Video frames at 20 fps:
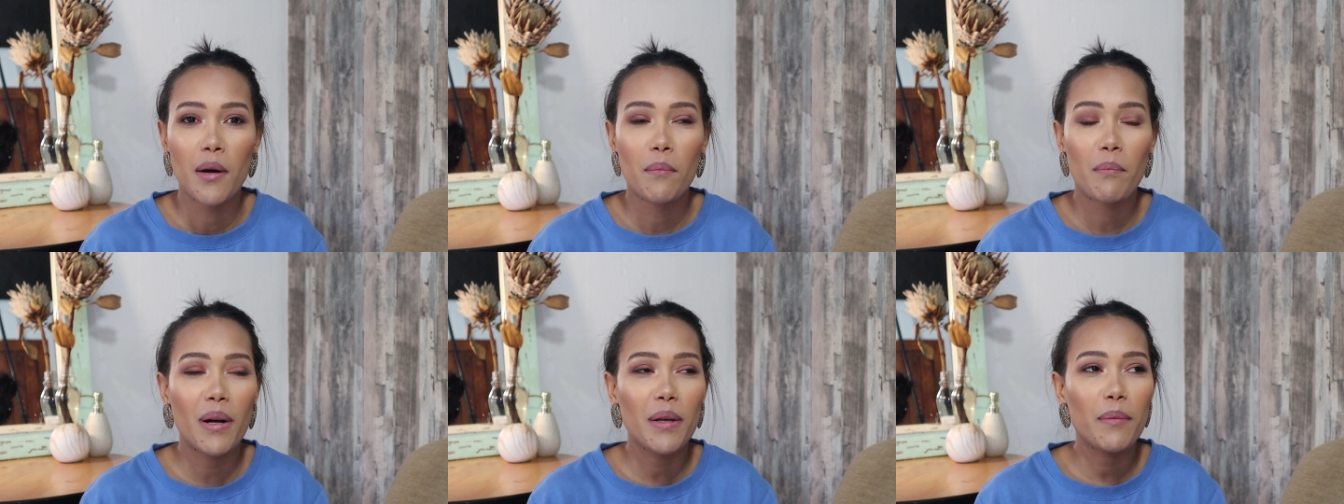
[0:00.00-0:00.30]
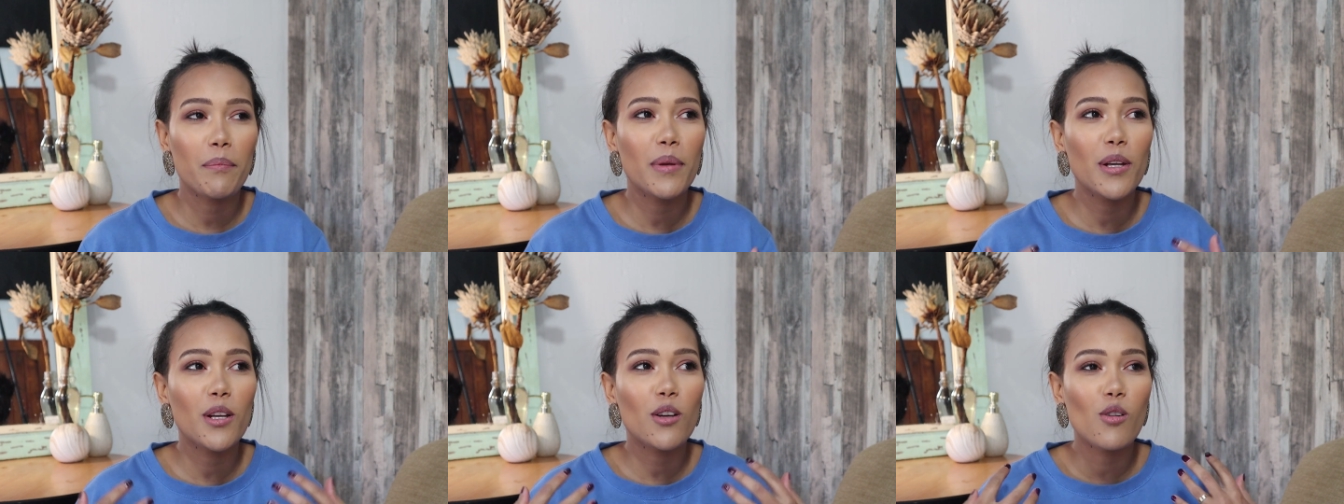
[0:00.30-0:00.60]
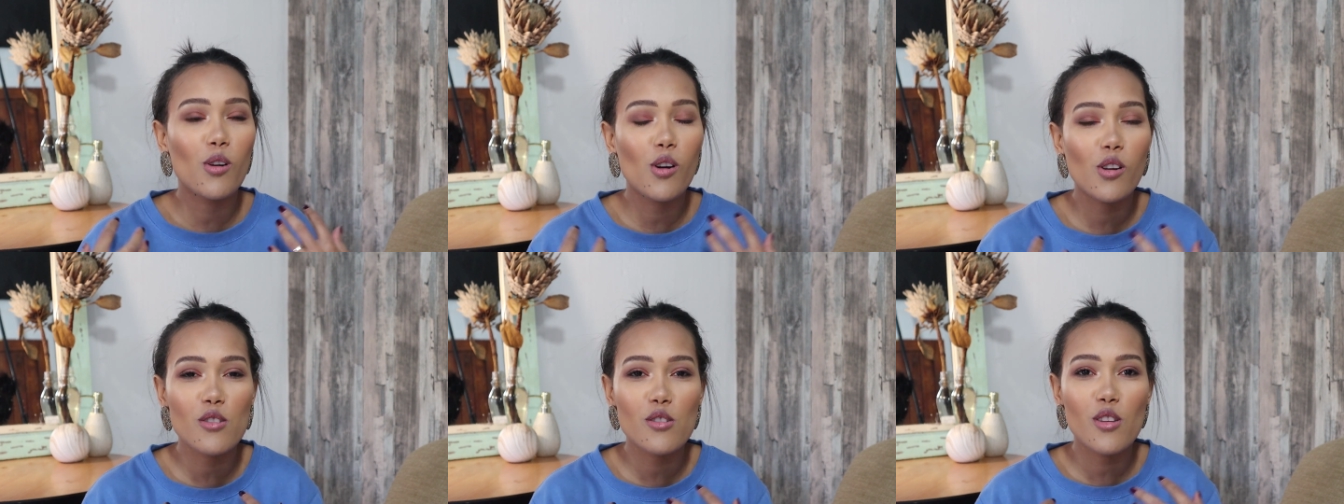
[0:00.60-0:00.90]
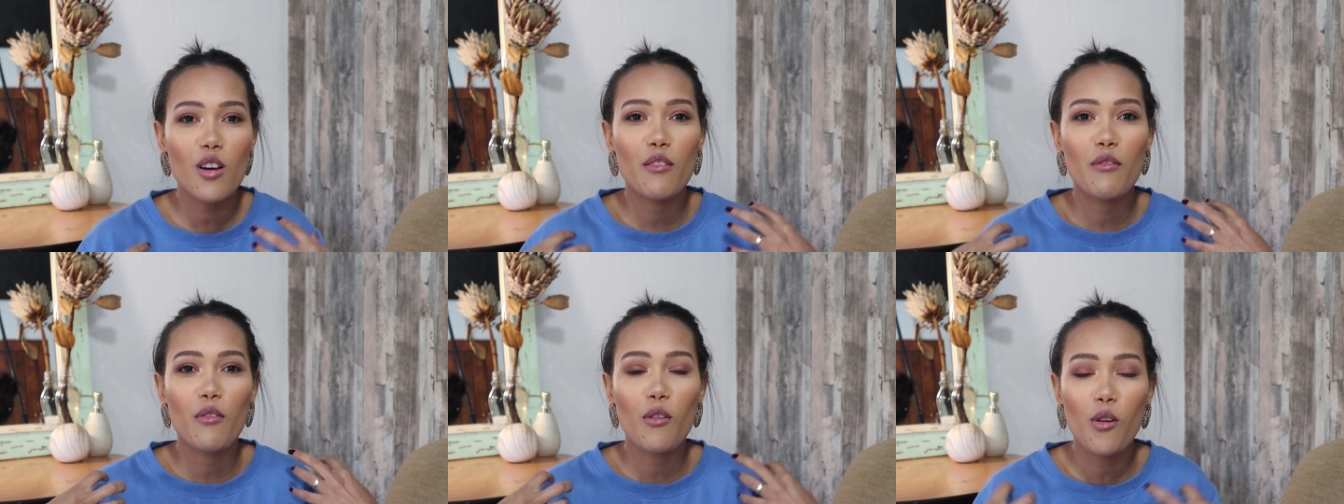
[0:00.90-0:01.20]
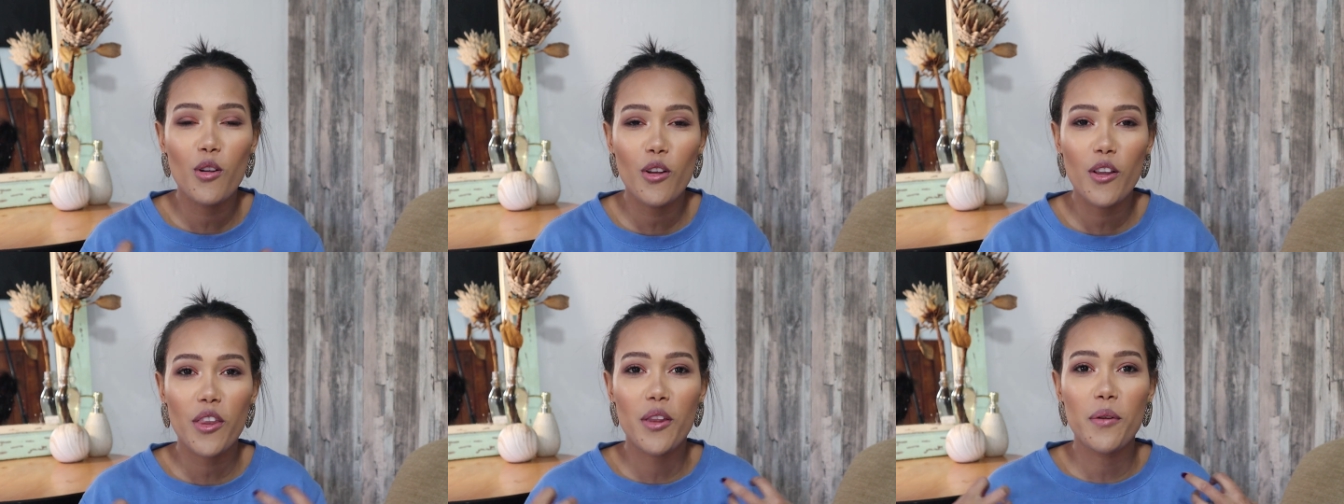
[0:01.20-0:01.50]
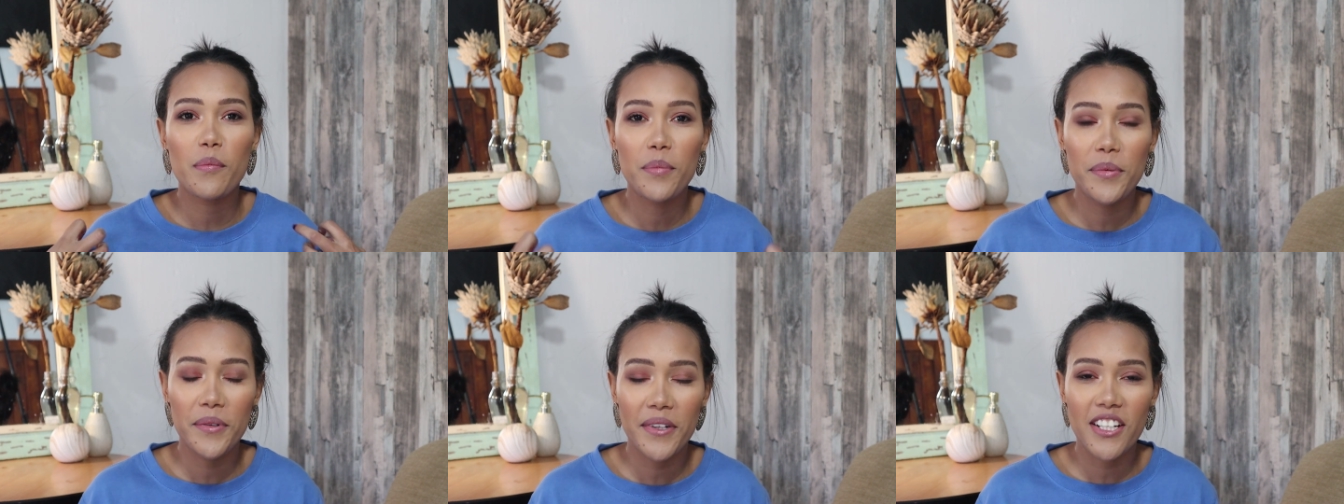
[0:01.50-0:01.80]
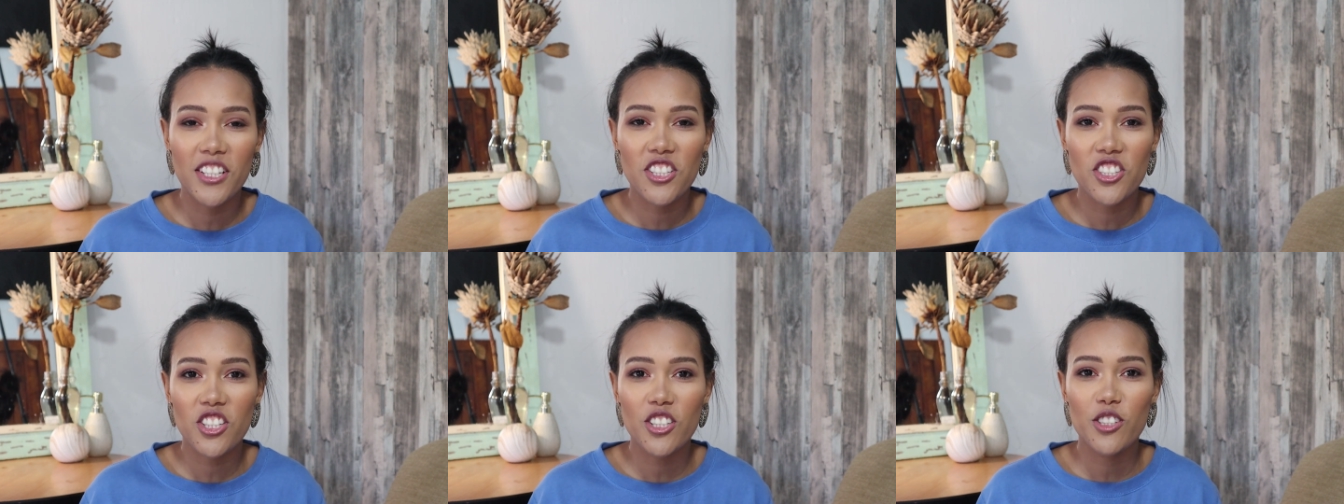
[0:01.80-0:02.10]
but because of all the
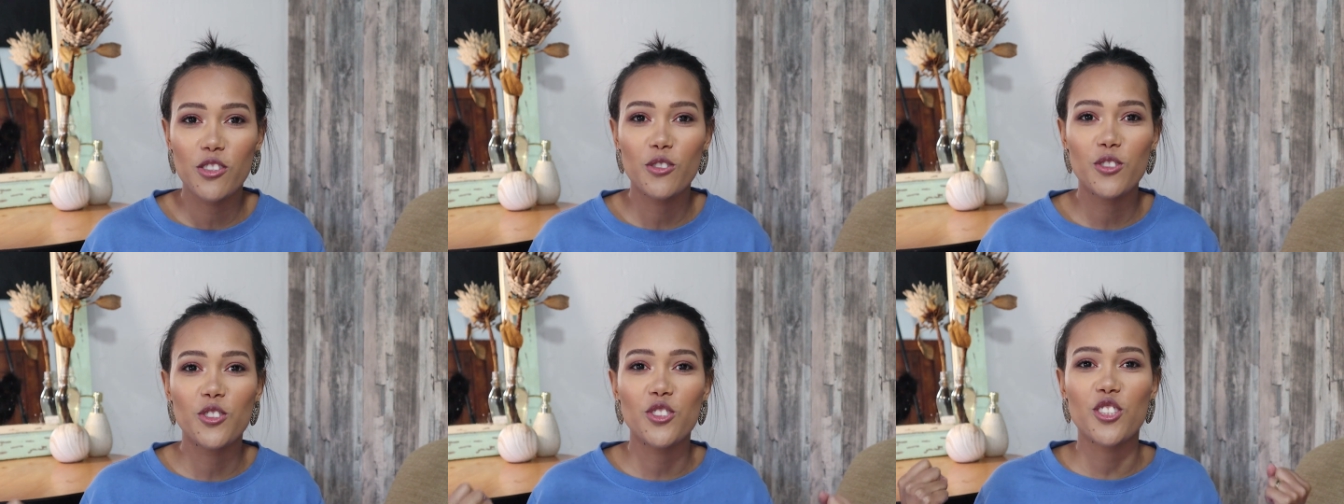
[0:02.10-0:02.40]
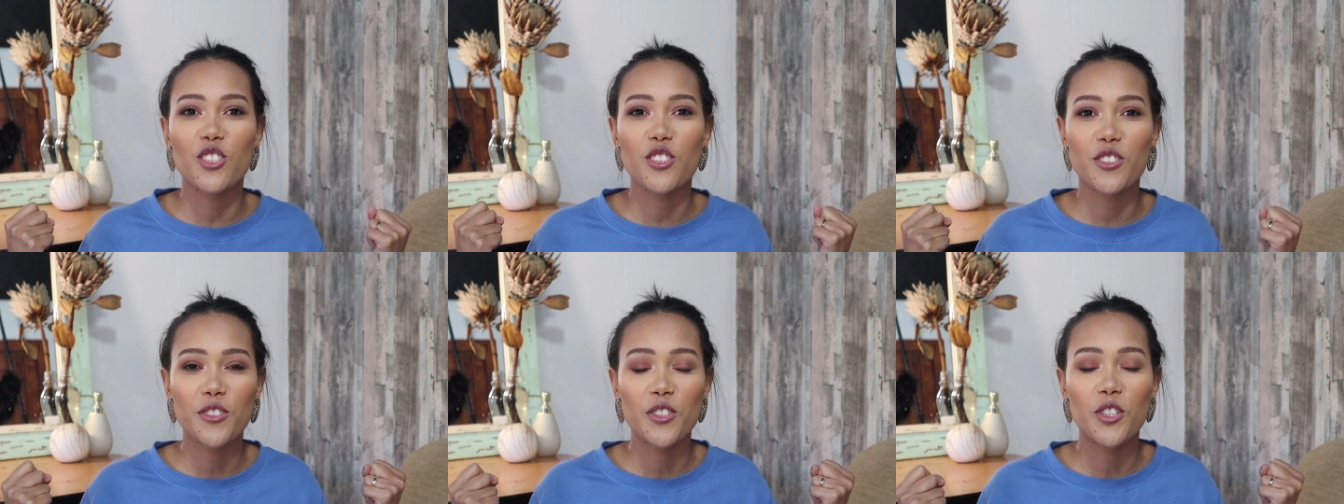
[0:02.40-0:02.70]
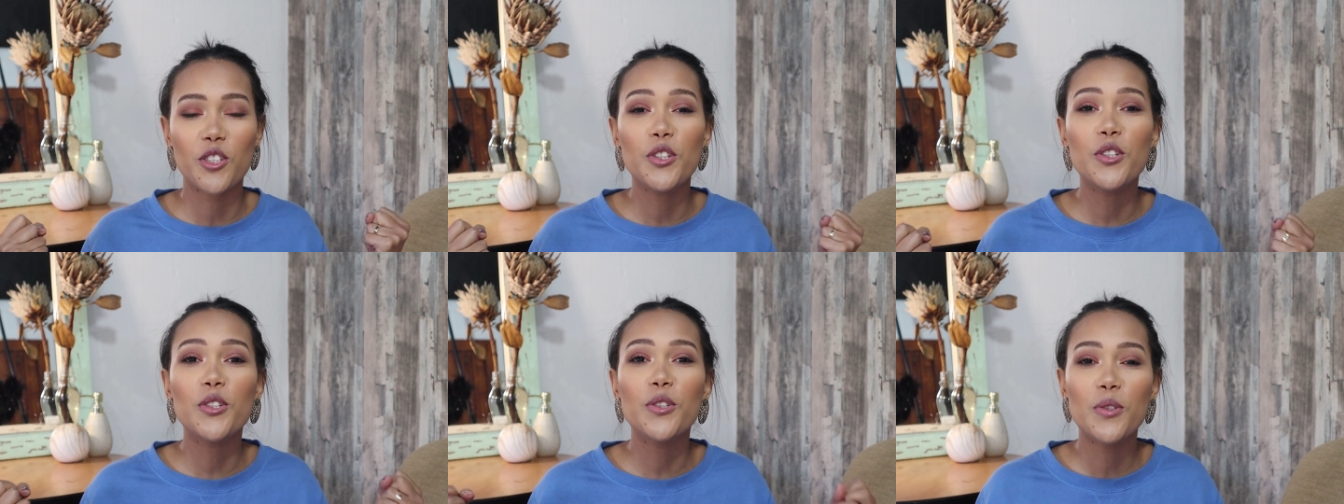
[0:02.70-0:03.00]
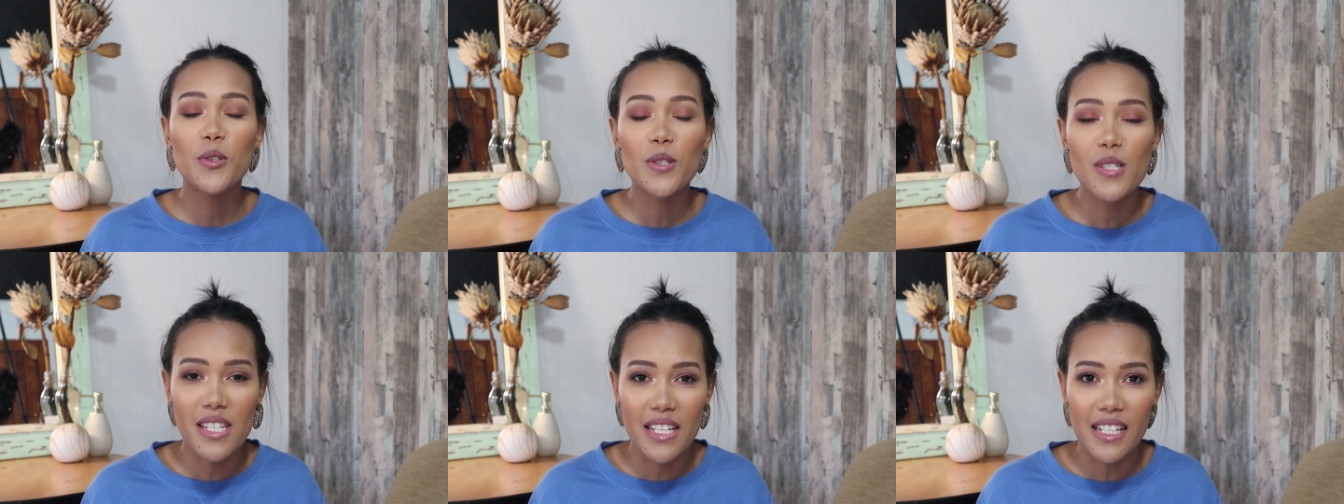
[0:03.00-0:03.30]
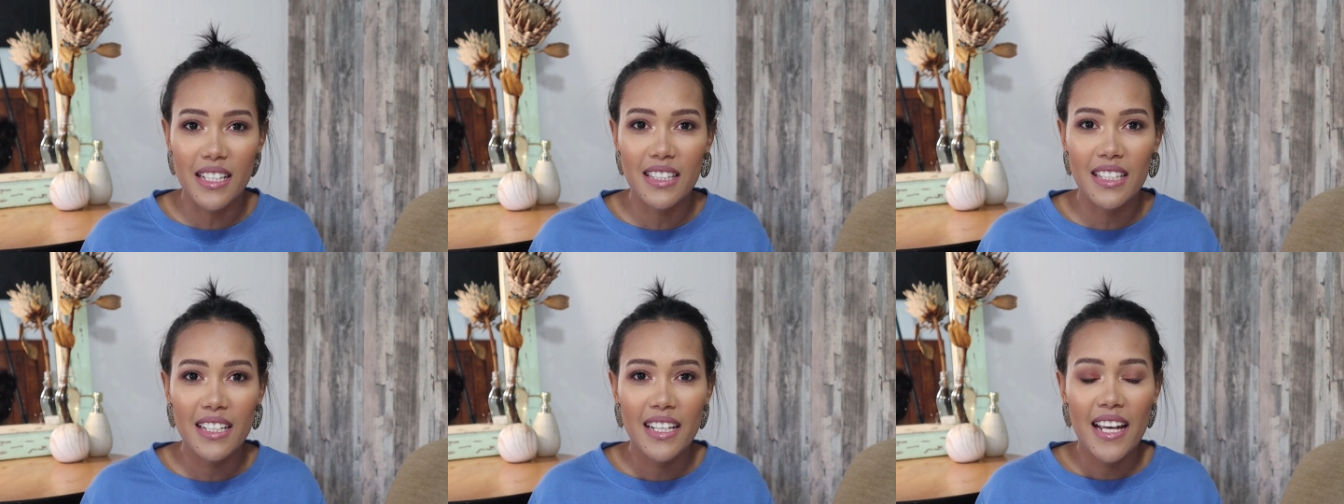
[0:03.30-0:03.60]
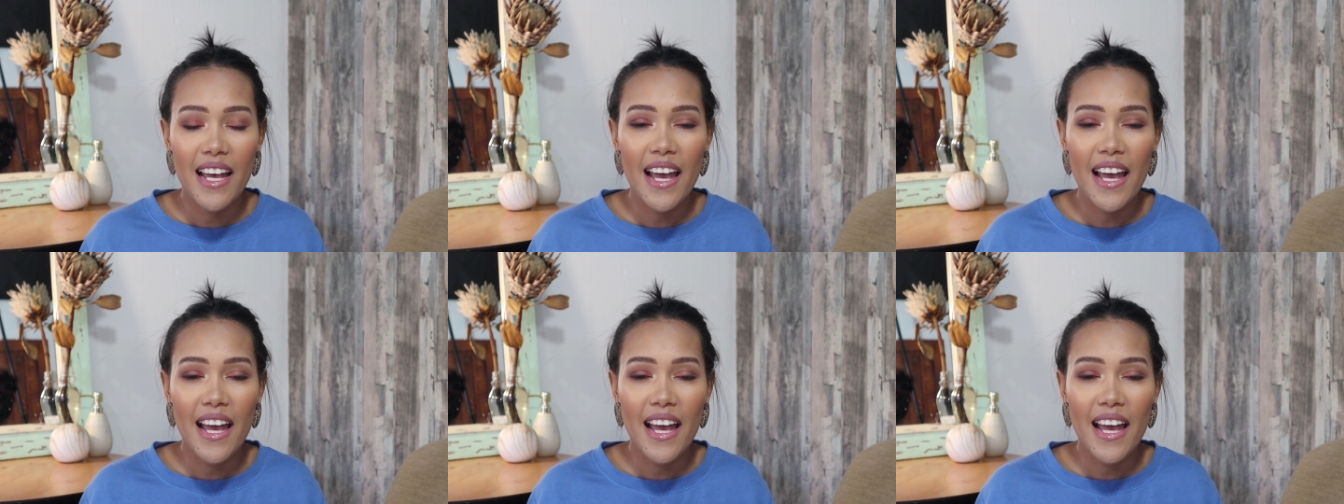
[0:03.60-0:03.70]
pressure, you just lose it.